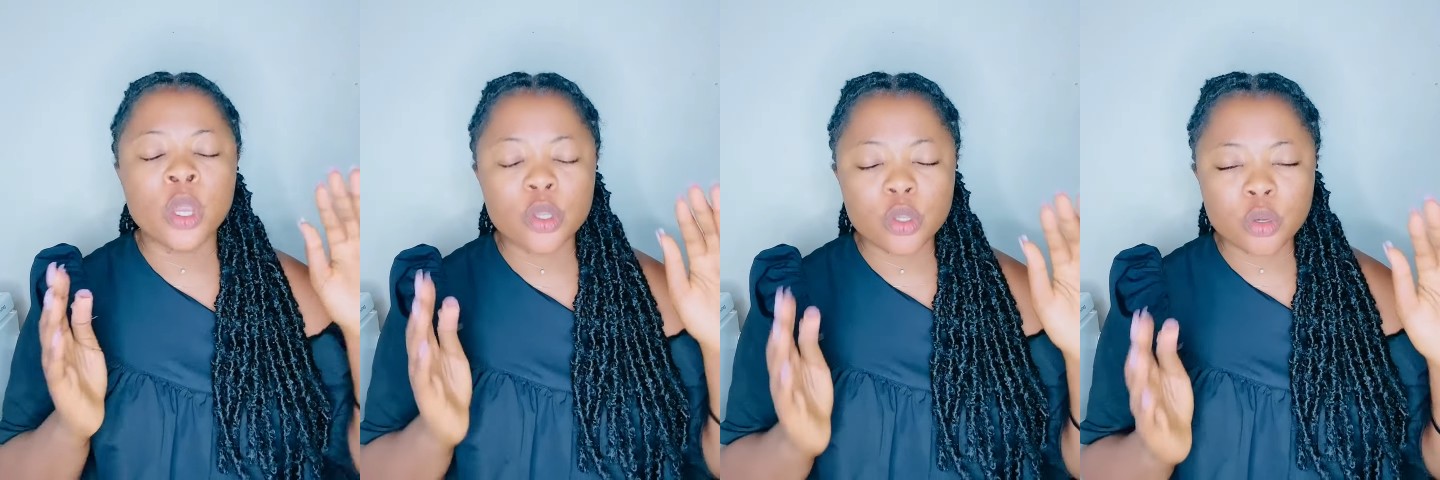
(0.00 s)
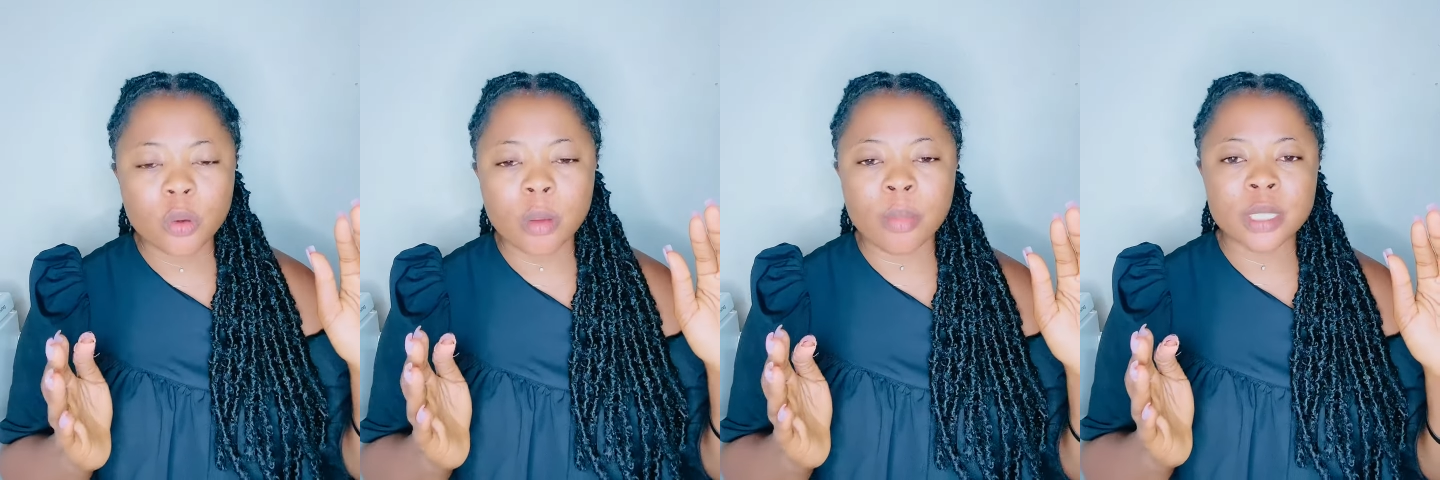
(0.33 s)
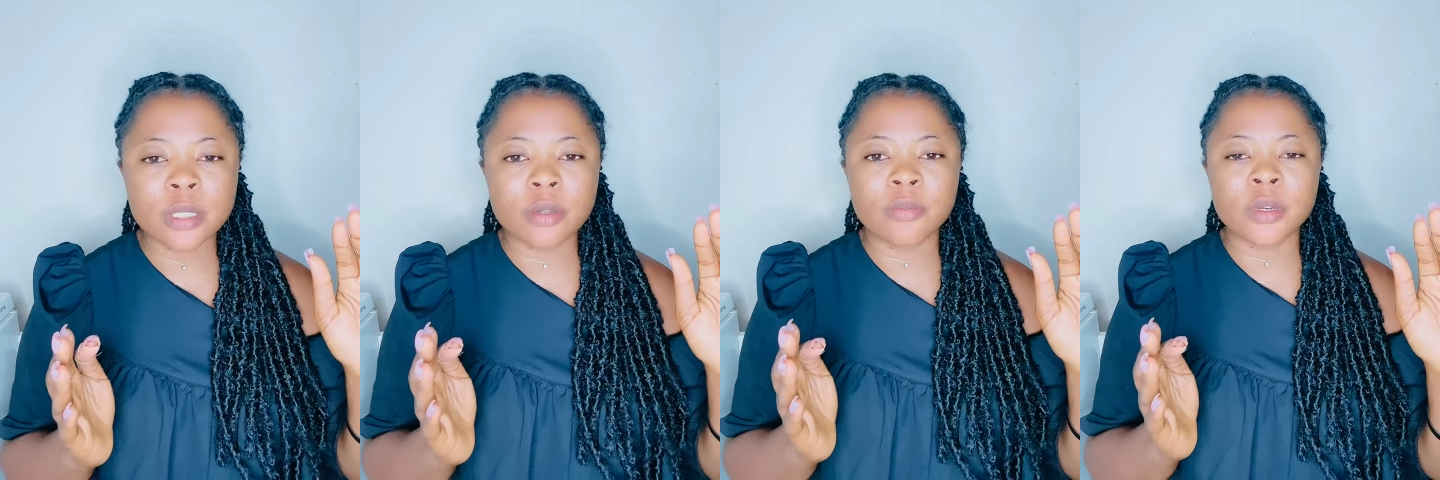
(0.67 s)
You are
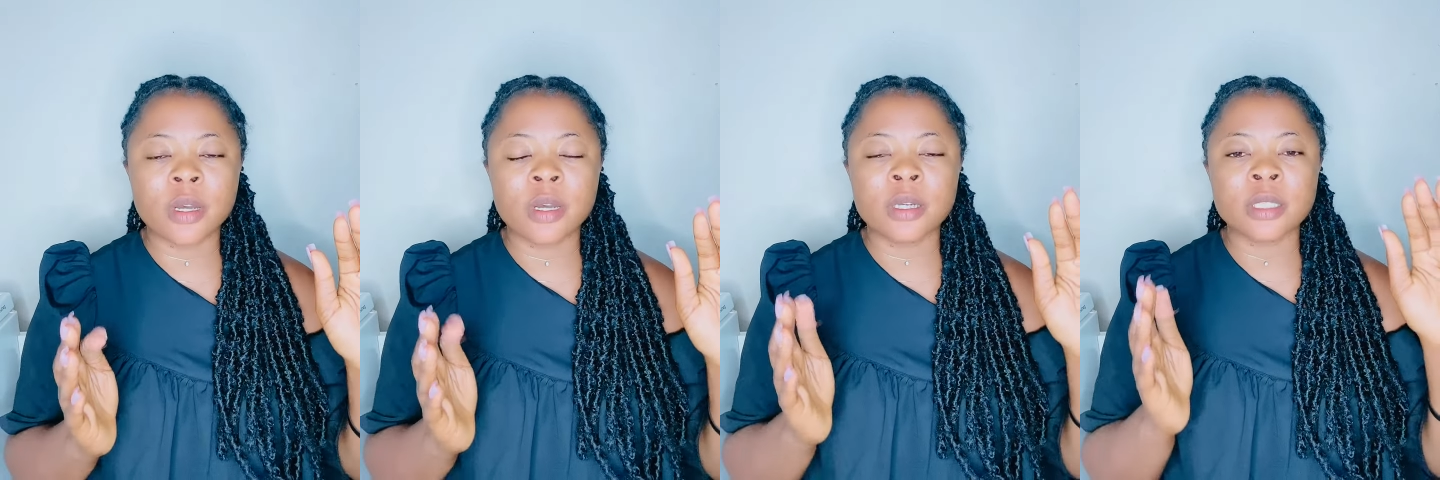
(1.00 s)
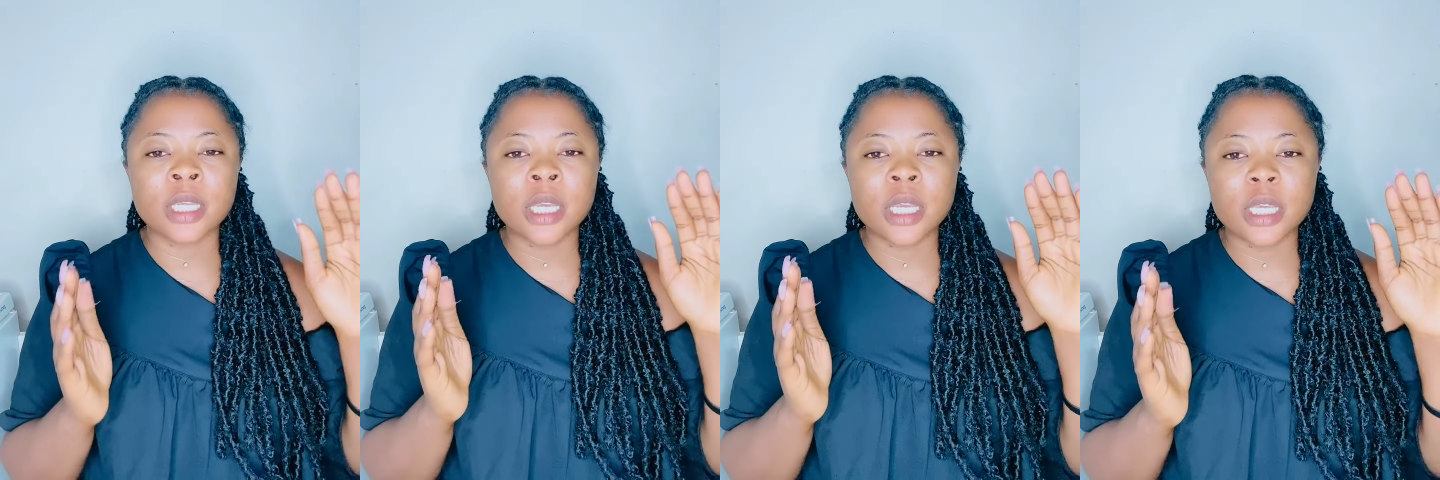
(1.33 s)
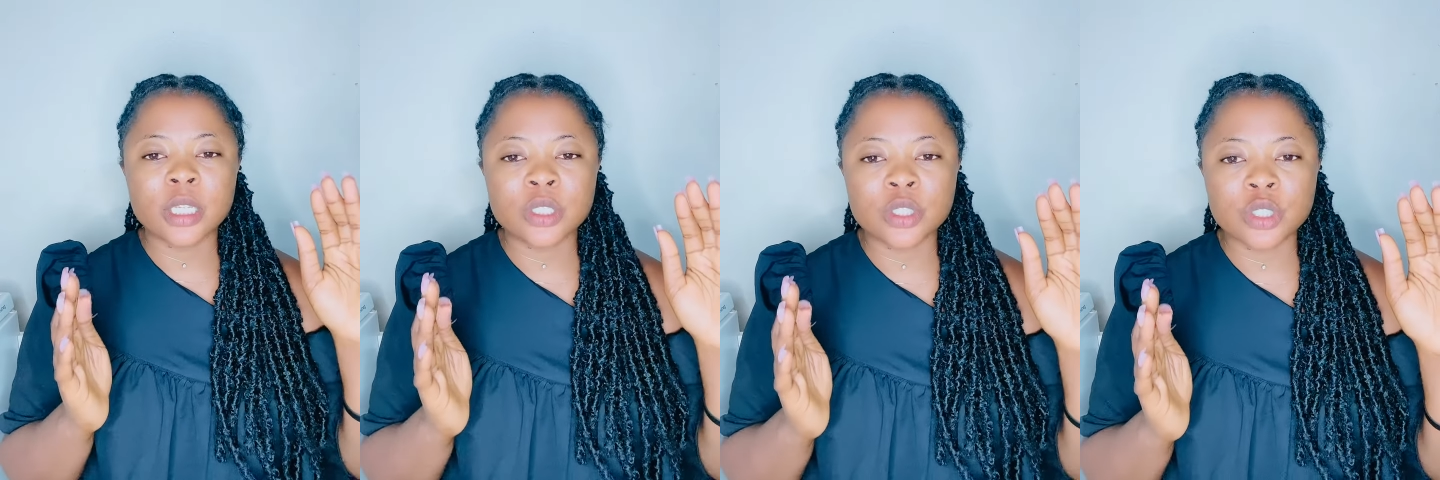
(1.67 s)
blessed of God.
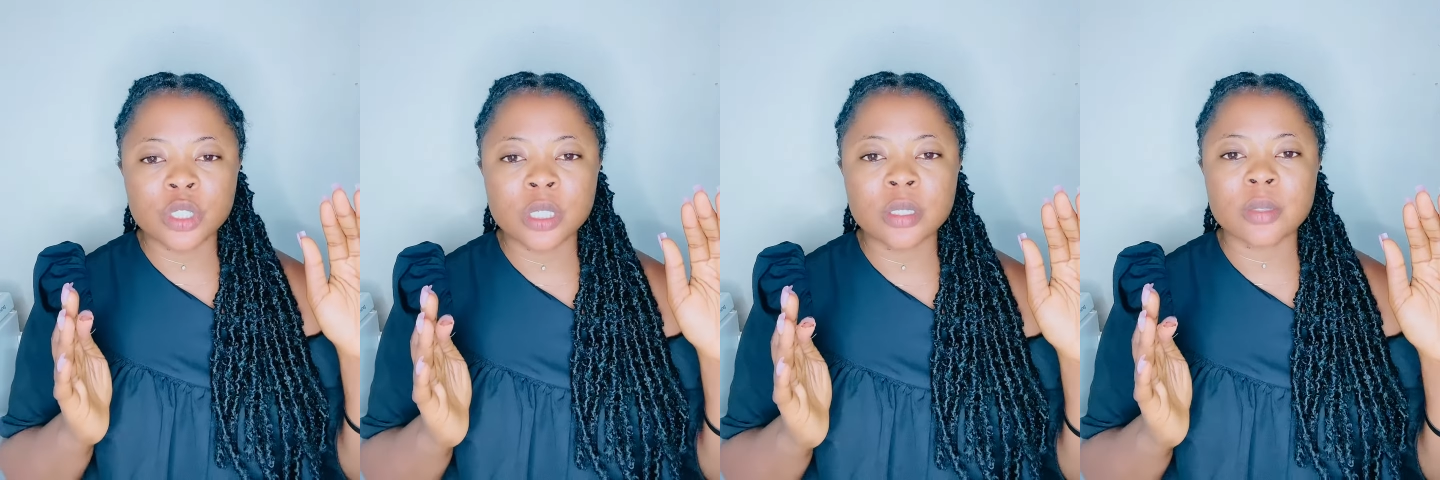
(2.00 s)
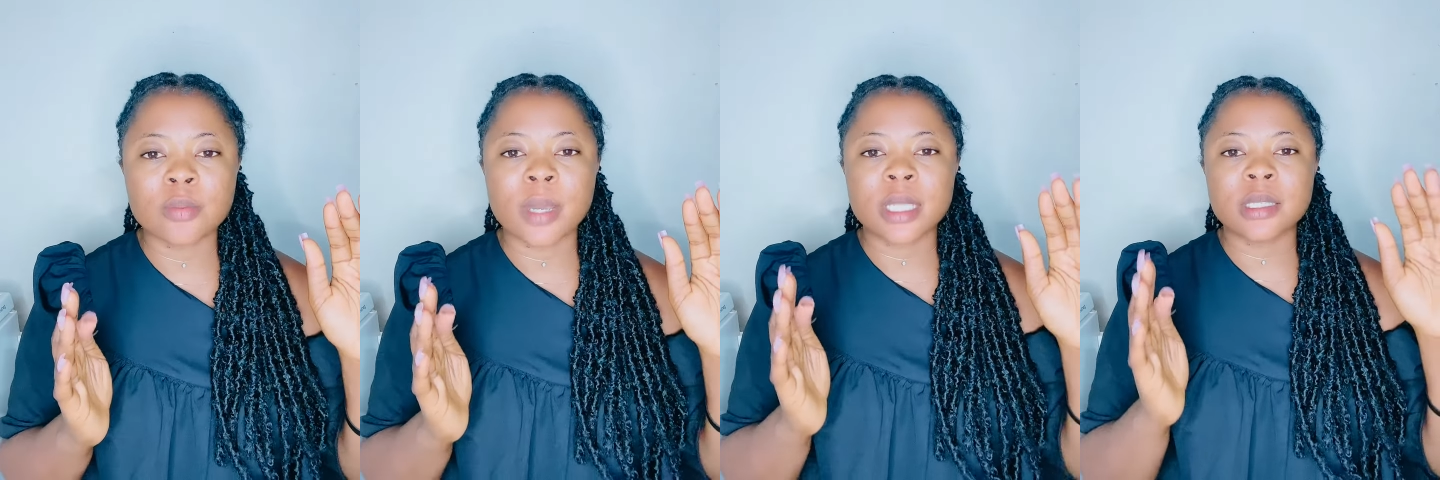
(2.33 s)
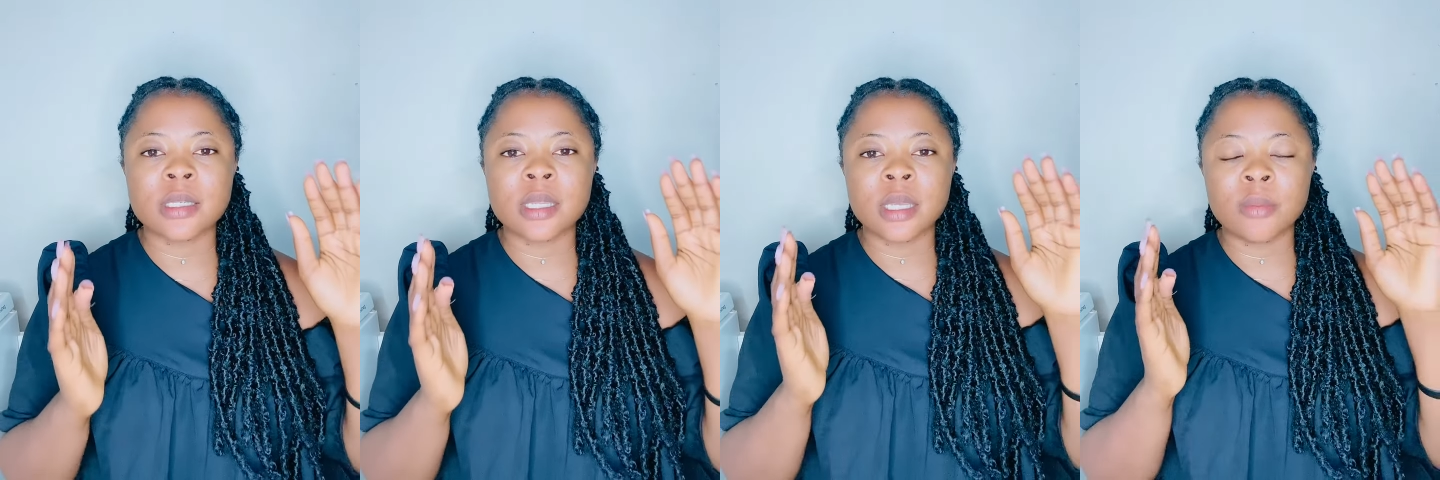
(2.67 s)
In Jesus' mighty
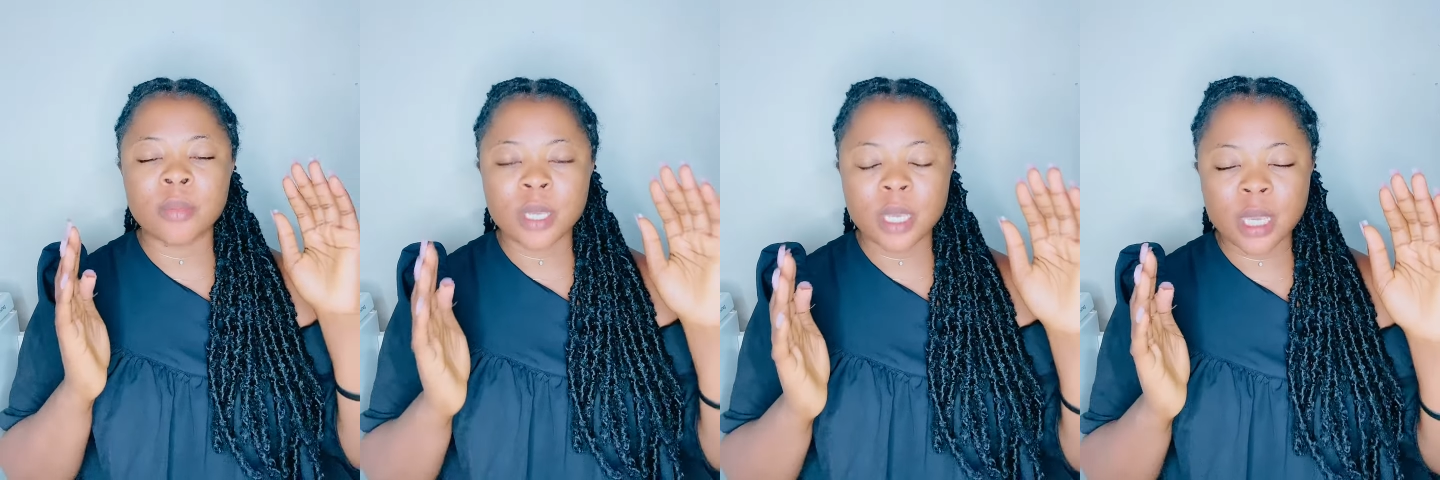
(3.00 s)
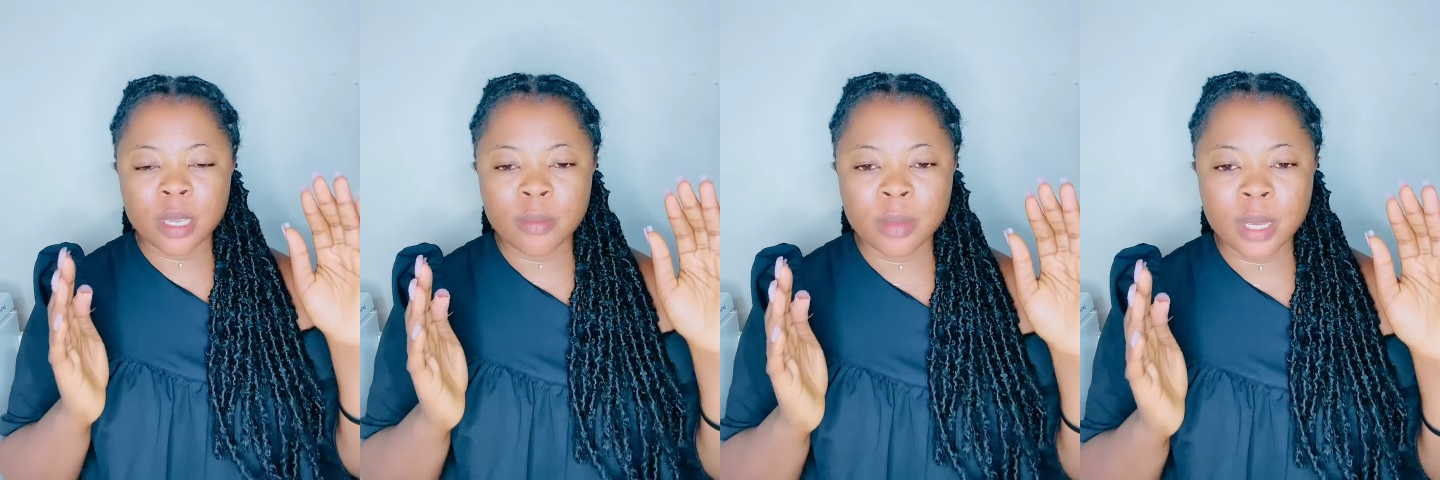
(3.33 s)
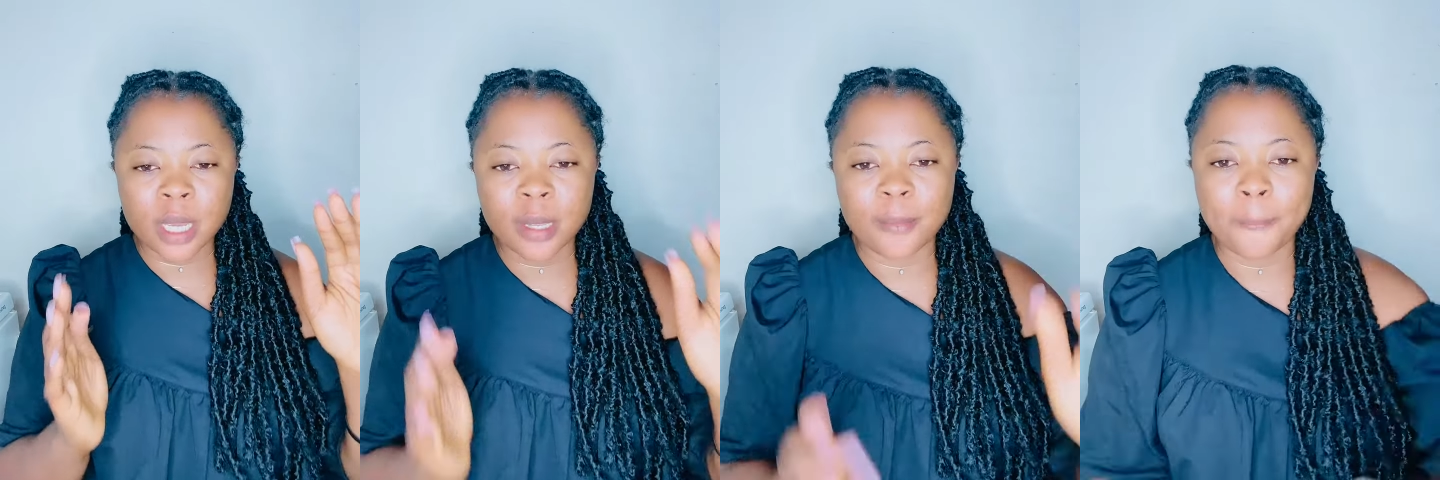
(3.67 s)
name.
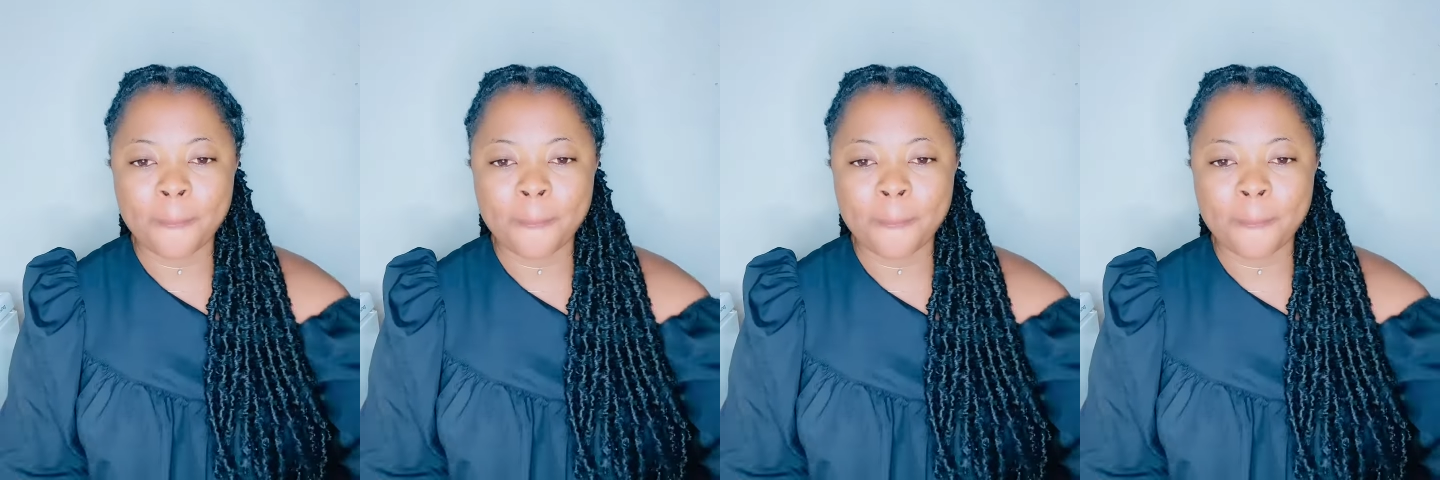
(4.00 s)
Amen.